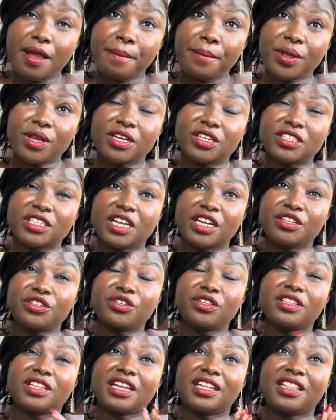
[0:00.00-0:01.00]
Because I
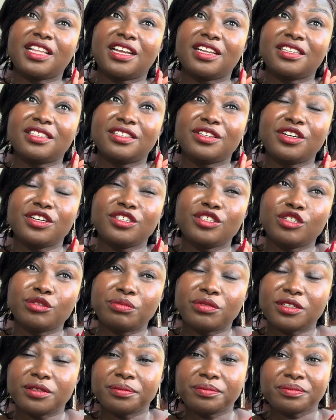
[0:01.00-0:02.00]
know that there's going to
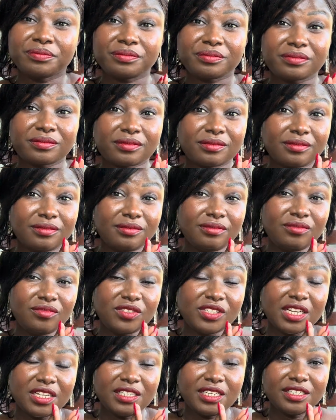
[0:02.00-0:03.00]

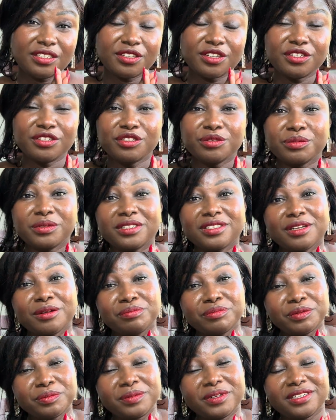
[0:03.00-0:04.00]
be
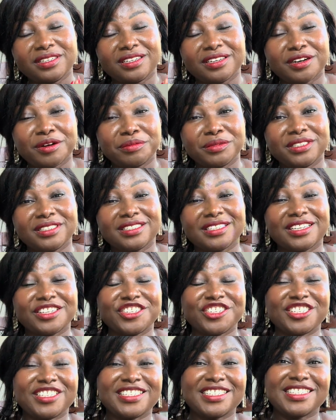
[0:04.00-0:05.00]
some people in the comment
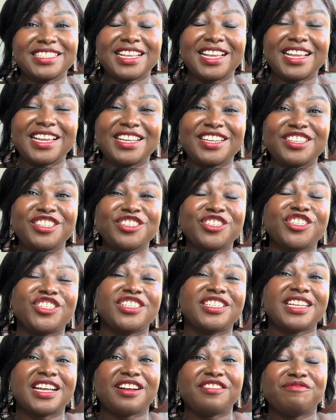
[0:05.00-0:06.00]
section saying you
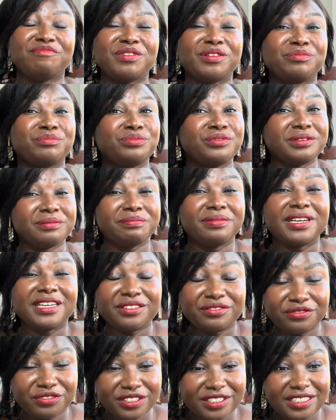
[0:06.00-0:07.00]
should have been
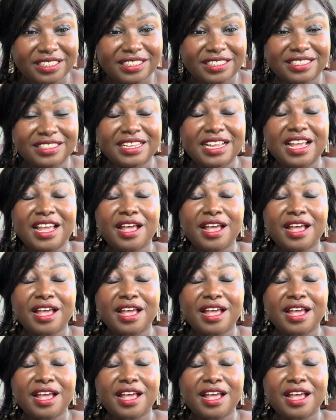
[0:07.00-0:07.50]
prepared for this.